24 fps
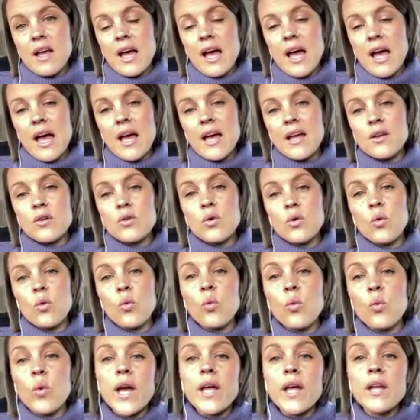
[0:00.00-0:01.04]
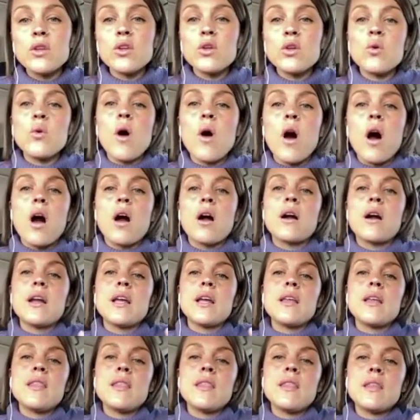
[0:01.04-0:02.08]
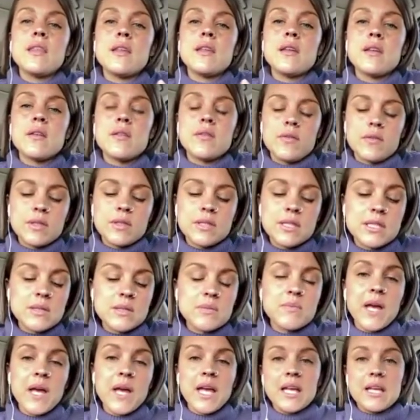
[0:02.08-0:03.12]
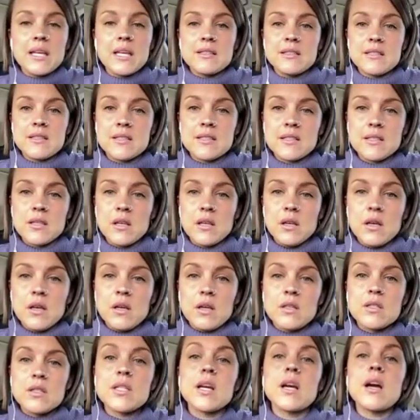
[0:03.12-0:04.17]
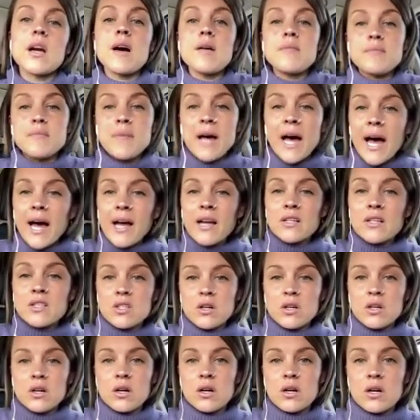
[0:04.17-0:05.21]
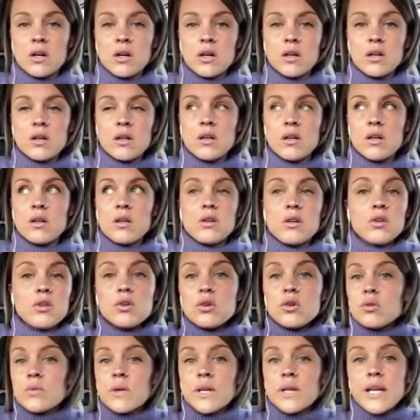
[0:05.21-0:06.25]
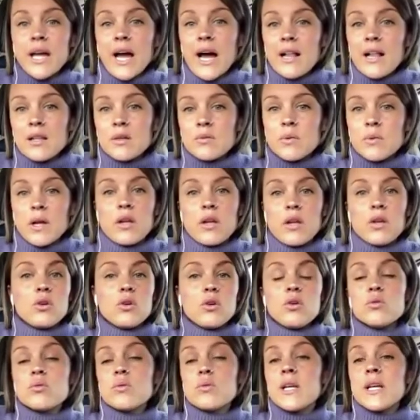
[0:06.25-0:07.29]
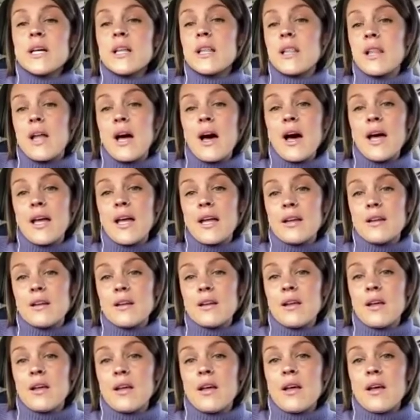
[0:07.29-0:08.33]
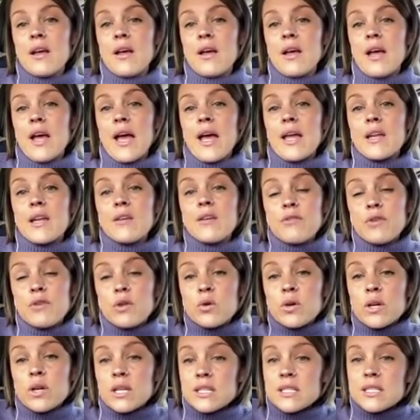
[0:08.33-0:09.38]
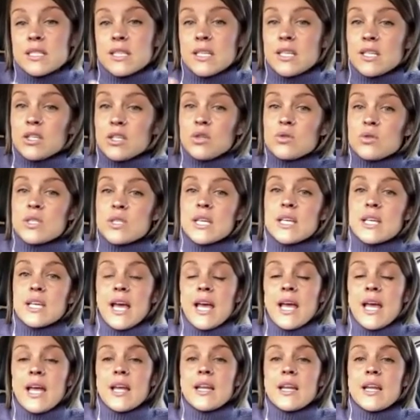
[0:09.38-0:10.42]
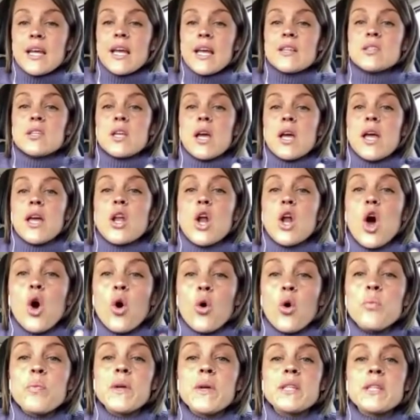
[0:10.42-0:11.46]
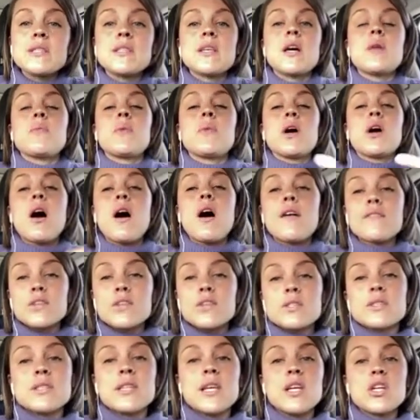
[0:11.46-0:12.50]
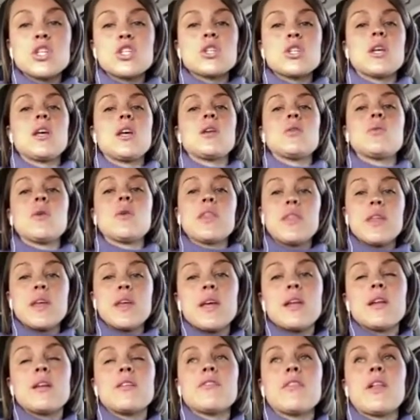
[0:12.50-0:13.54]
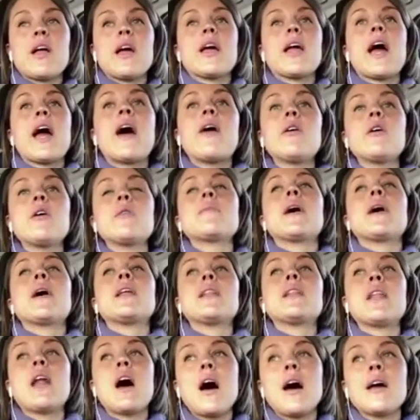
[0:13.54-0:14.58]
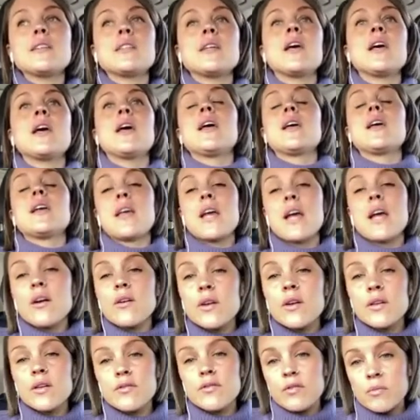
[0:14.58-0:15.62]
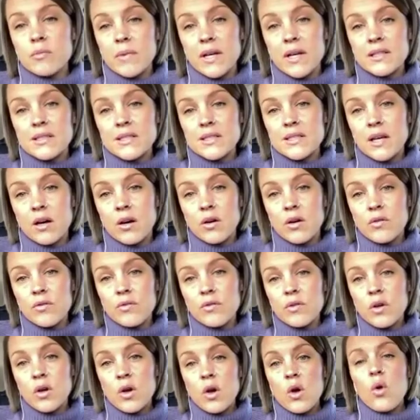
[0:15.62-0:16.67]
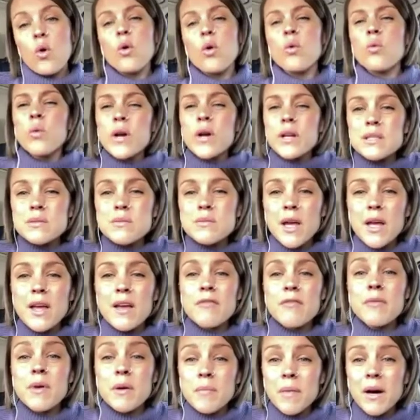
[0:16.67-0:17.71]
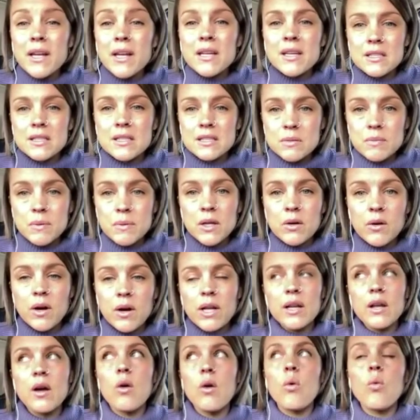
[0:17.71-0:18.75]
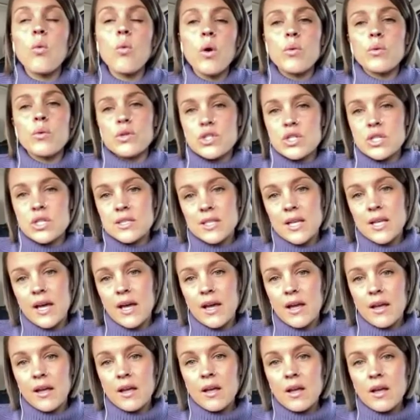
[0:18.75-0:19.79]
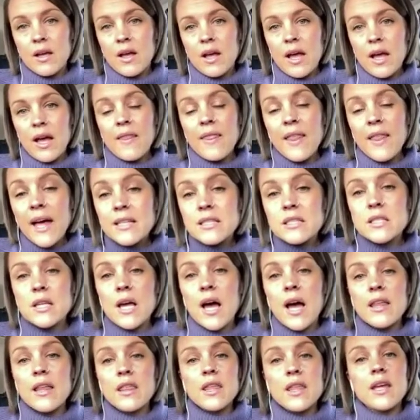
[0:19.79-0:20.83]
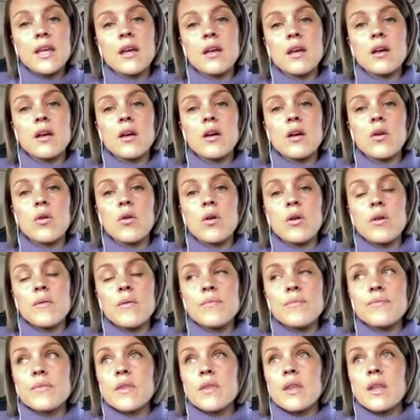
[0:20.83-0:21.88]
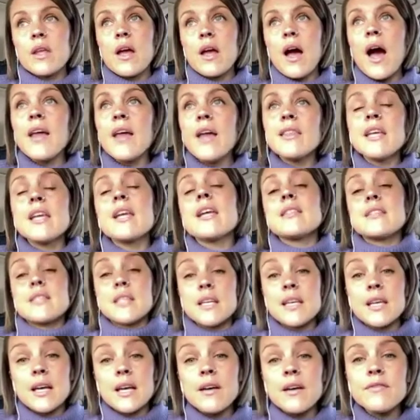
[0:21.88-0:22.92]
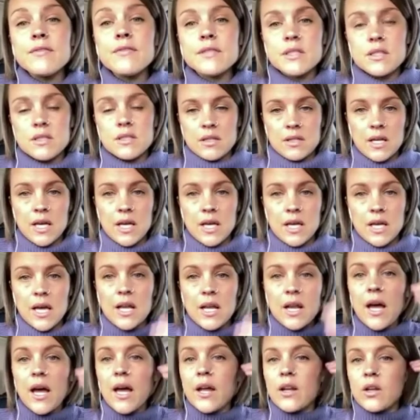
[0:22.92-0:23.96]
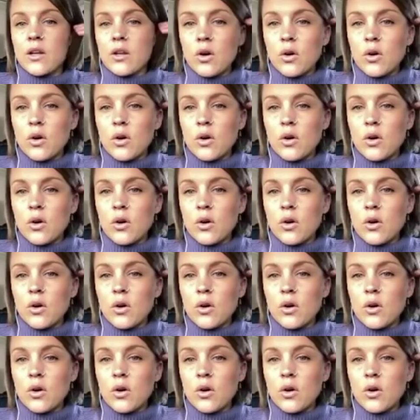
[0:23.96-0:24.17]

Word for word: And yeah. when you are in the space to come back to her, you'll recalibrate, you'll realign. And if you continue to gain, it's it opens up a conversation within of like, how am I not caring for myself? Or what is my if my body could speak right now, what would she say? And that's yeah. I think I think it's a gift and I know